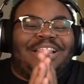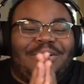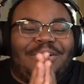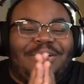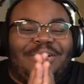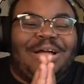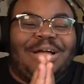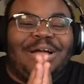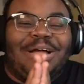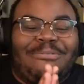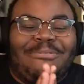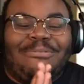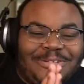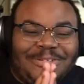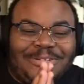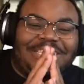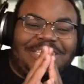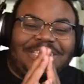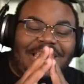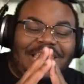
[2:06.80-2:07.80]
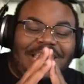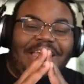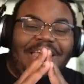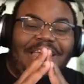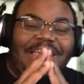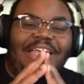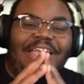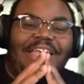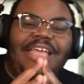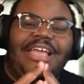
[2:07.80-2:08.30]
with, with what you just said.
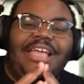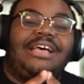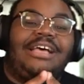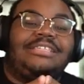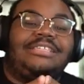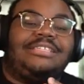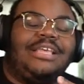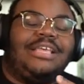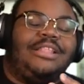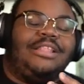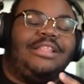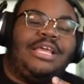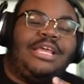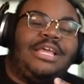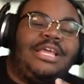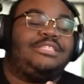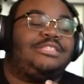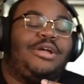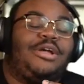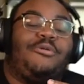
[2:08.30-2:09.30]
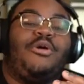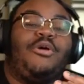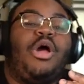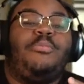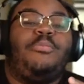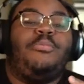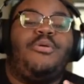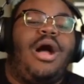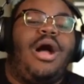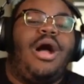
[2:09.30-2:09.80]
Because this is the real
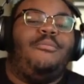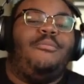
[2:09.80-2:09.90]
problem